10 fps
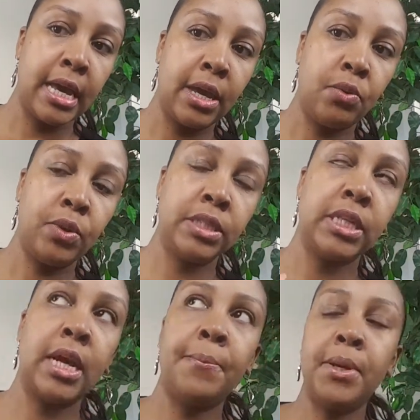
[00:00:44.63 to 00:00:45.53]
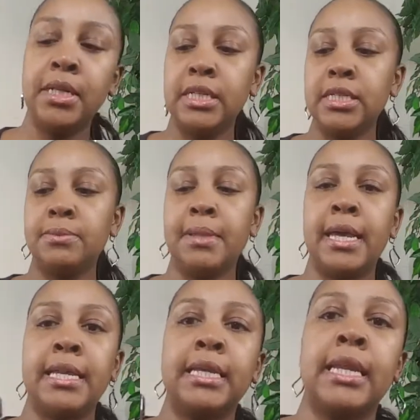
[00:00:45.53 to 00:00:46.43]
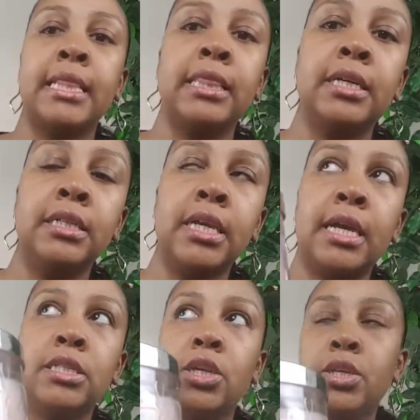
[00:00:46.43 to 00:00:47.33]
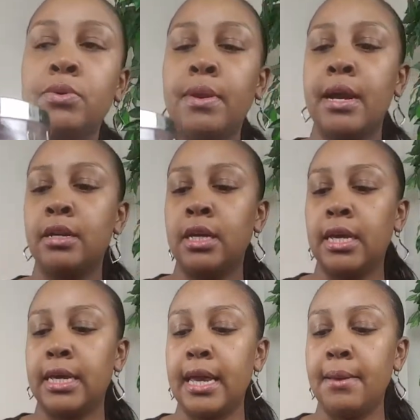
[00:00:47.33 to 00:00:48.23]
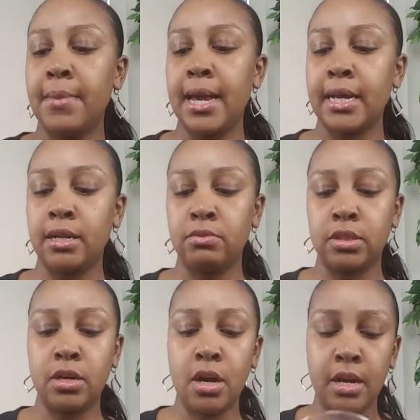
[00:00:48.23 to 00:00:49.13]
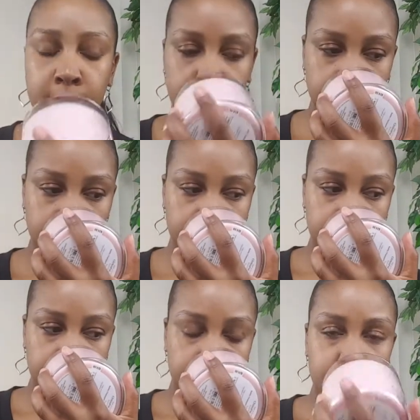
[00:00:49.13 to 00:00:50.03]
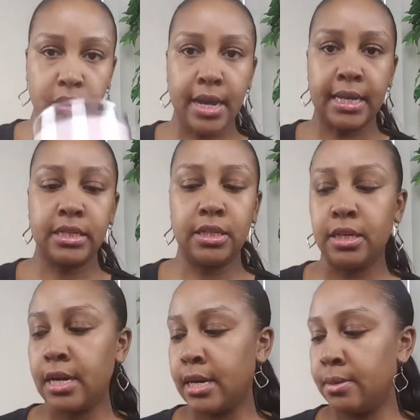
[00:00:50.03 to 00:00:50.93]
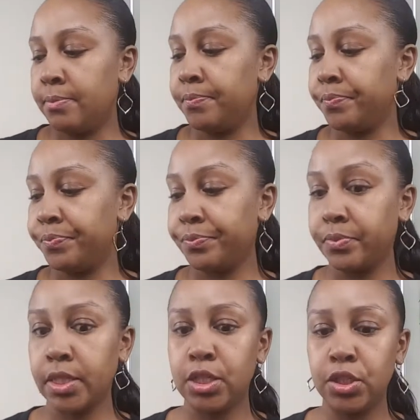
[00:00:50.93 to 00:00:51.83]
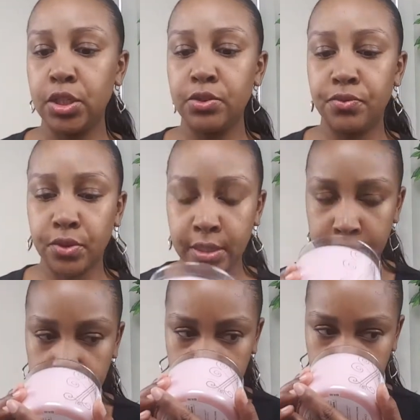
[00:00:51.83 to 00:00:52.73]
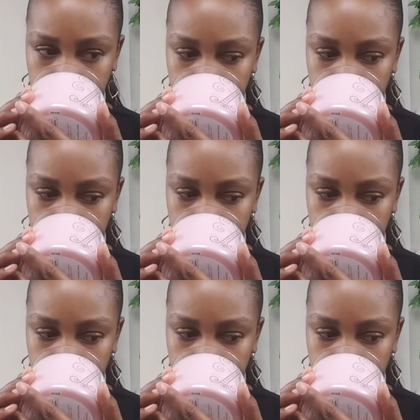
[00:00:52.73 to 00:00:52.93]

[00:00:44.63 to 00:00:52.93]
It was up on the display, and then I looked, I turned around, came back, and it was gone. So I had to um, search for it.